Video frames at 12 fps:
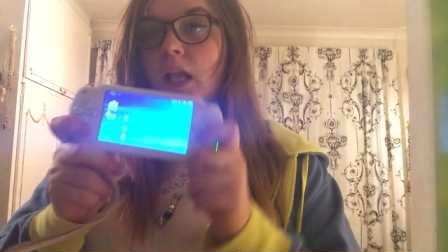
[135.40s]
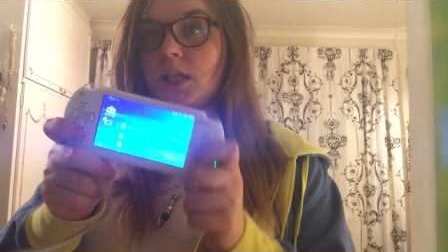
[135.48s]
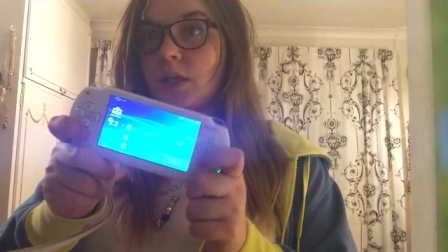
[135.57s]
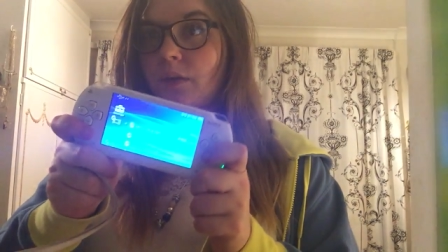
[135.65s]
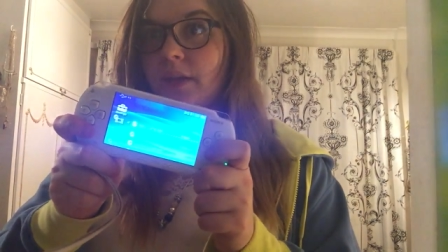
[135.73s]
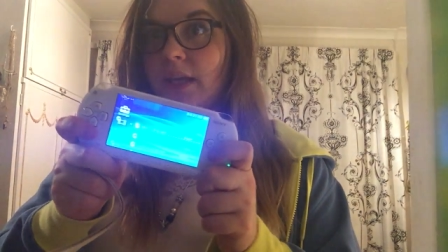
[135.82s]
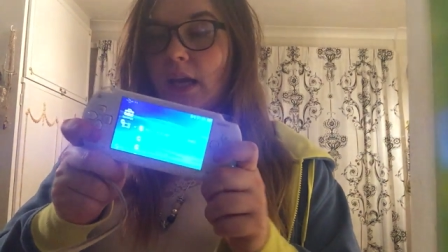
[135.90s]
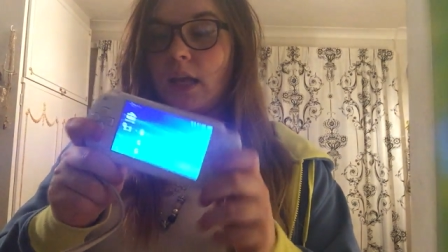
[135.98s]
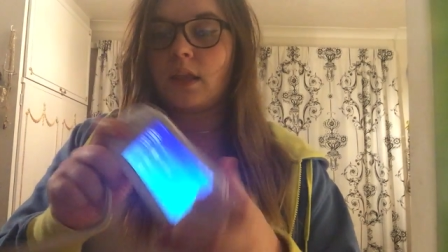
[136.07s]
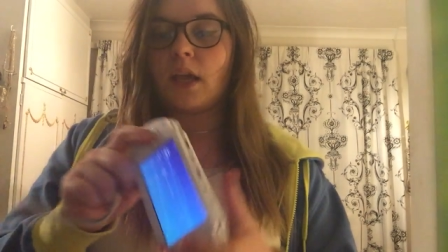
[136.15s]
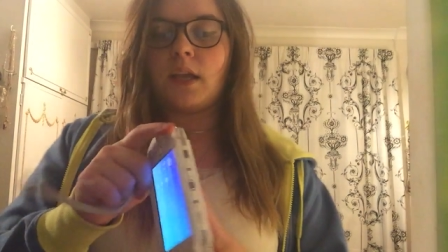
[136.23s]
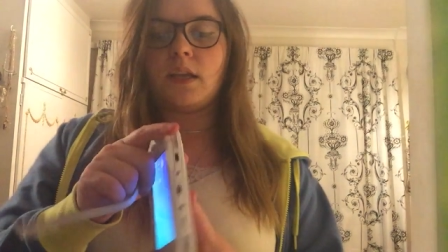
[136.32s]
So yeah,
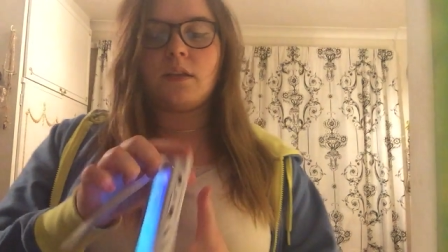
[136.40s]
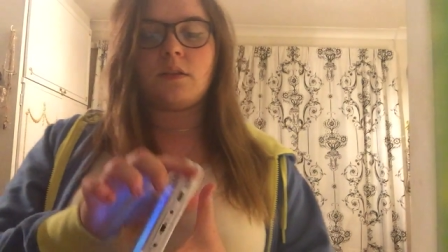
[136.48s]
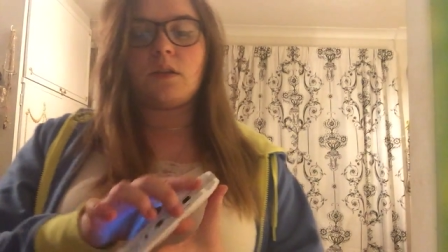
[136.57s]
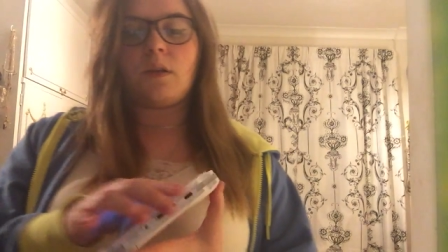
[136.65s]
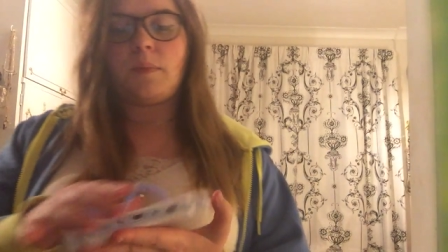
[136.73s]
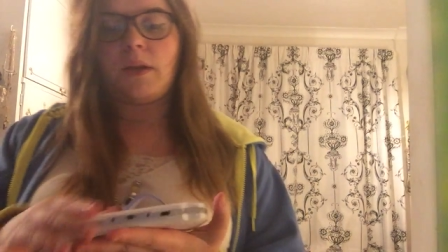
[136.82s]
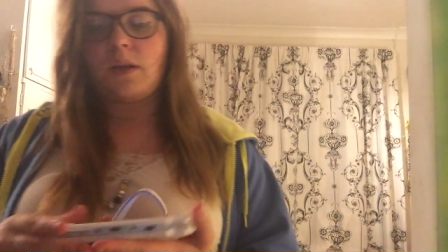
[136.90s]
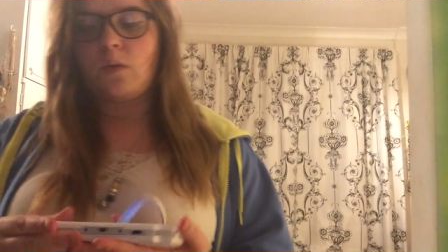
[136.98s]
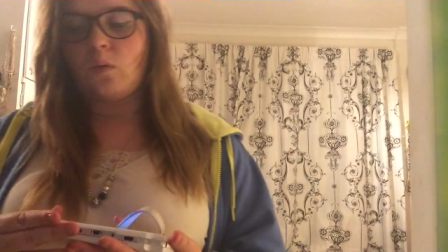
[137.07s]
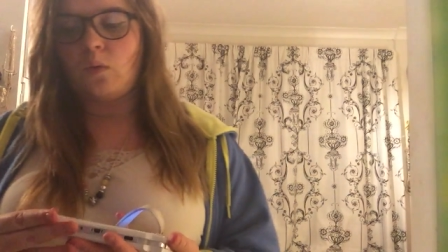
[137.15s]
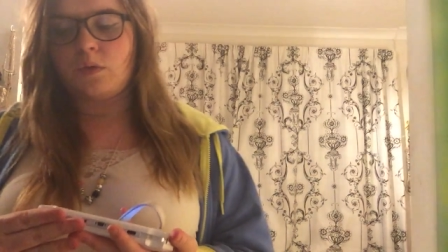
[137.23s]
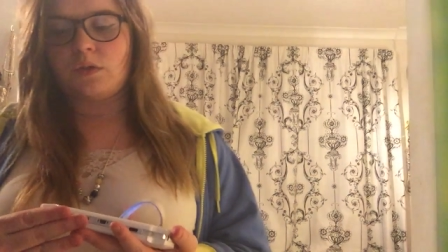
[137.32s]
that is completely
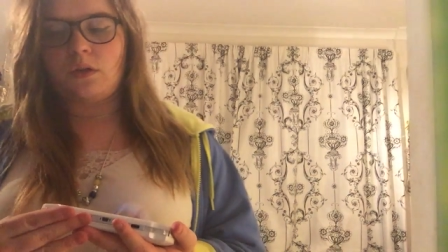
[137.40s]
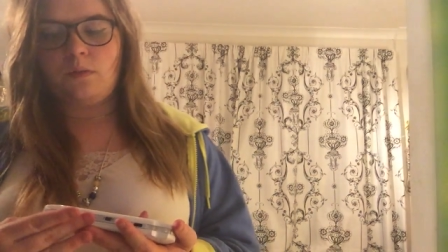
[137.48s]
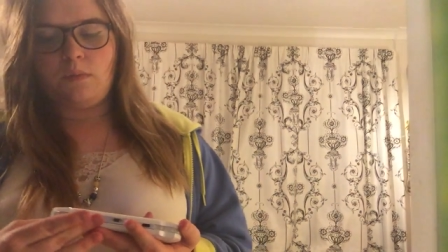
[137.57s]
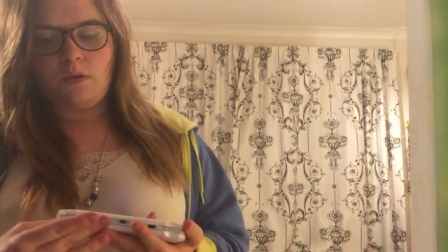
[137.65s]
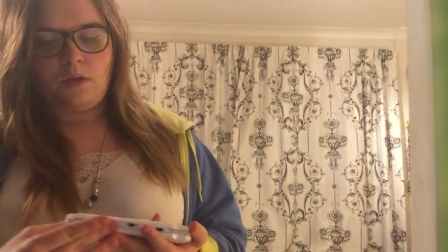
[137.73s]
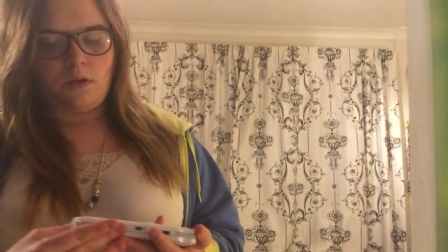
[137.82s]
awesome.